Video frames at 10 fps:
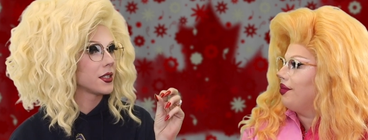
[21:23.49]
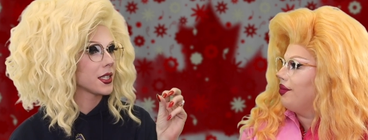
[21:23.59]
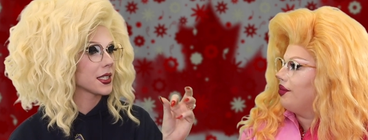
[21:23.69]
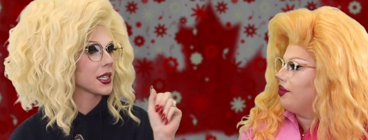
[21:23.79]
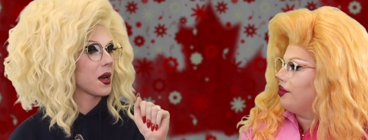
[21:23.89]

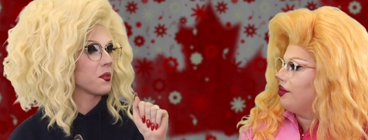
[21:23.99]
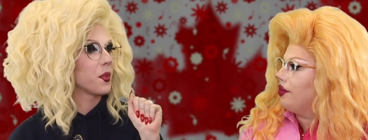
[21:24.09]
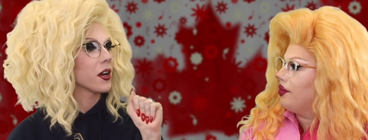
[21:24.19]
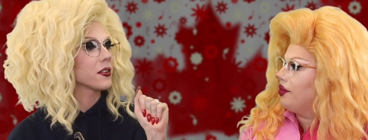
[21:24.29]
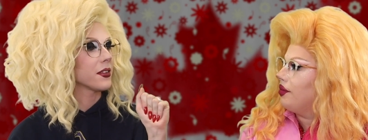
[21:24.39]
Speaker 1: to
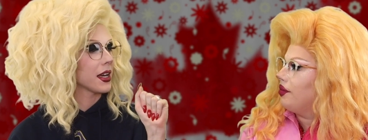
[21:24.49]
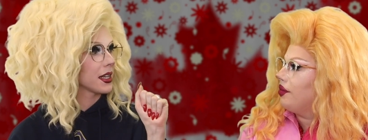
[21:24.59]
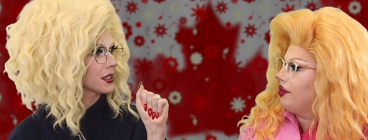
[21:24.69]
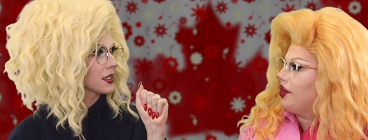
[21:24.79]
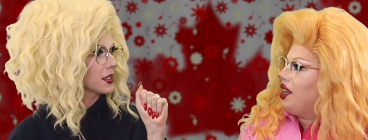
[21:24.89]
stop bar
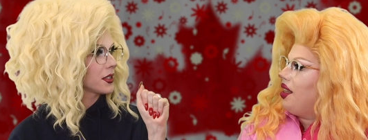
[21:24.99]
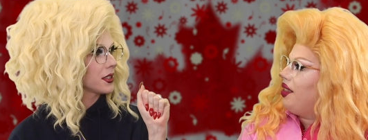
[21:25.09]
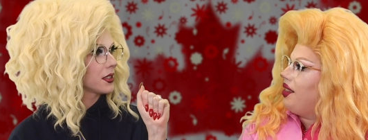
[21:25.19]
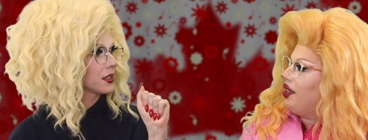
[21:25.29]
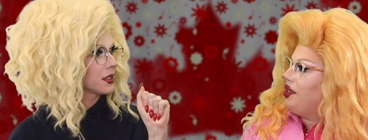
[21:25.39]
fights.
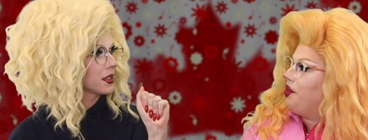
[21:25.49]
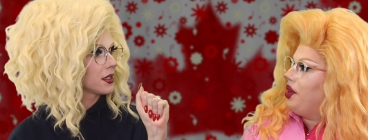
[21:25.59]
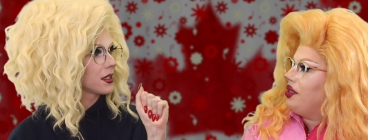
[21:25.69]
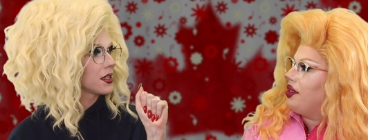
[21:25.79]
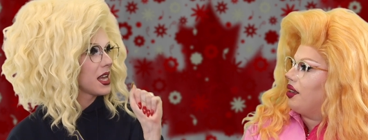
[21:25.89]
Speaker 2: That's
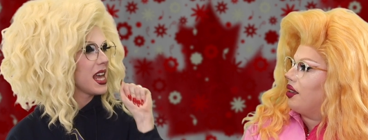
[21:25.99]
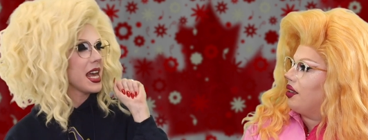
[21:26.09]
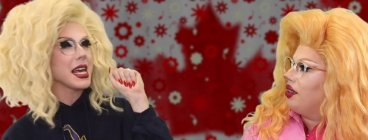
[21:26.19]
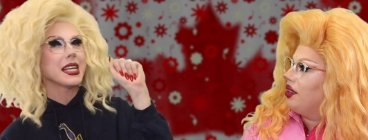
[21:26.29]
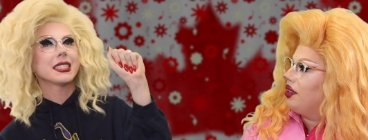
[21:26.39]

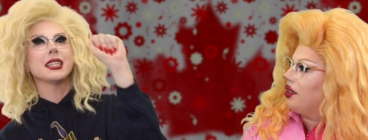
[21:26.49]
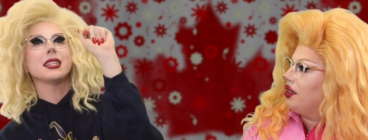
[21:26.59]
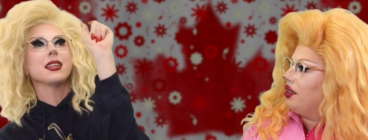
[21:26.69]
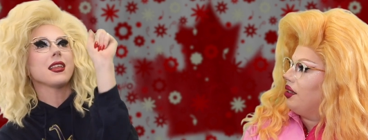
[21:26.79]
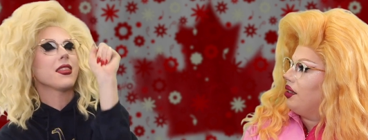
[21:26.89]
amazing.
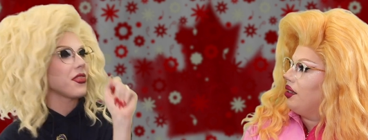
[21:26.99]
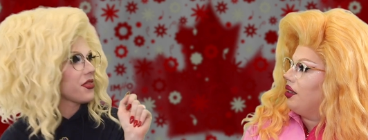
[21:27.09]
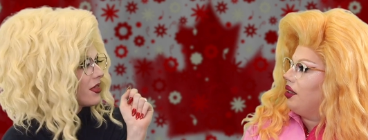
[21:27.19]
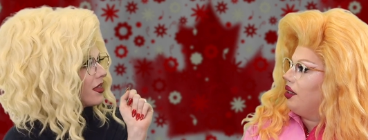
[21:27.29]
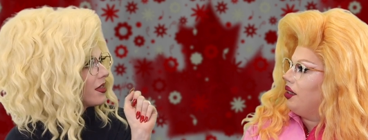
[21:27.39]
Speaker 1: Isn't
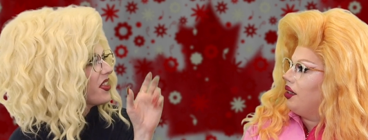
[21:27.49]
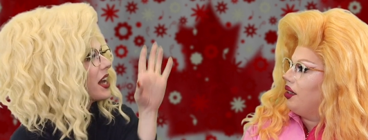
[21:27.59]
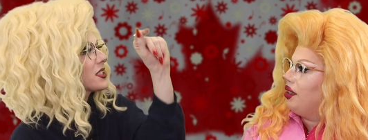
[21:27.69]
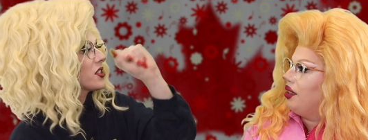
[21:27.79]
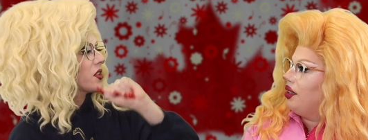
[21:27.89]

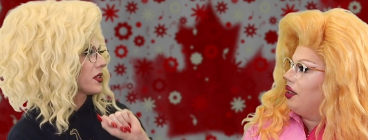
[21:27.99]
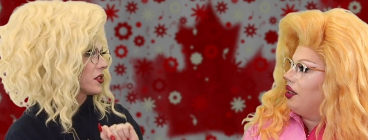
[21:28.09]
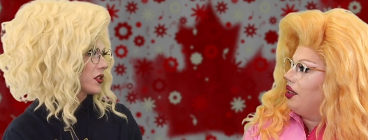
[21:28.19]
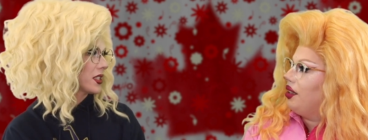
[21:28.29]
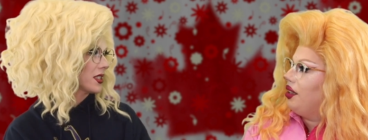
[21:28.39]
that's so
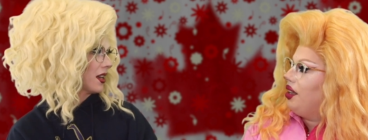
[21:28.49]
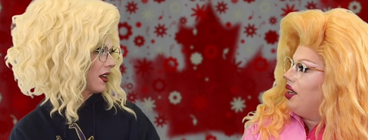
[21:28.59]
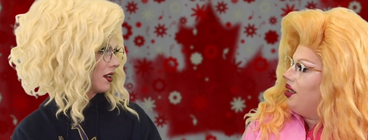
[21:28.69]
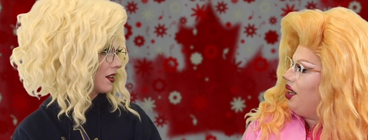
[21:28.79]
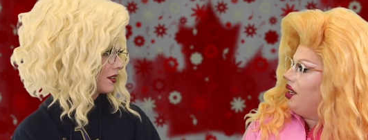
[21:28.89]

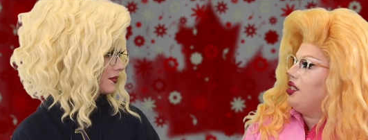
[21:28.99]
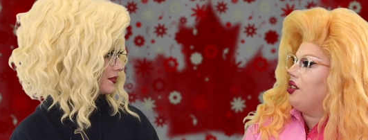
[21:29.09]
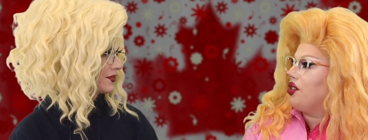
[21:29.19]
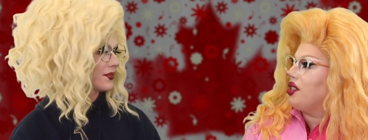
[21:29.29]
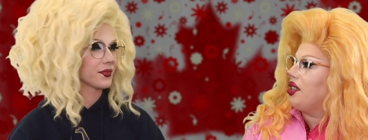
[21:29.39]
interesting. That is
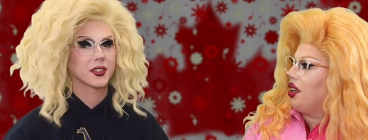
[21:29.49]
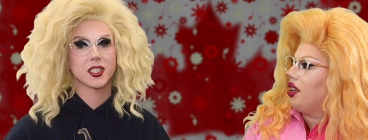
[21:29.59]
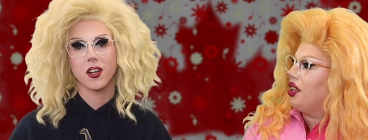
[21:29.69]
interesting.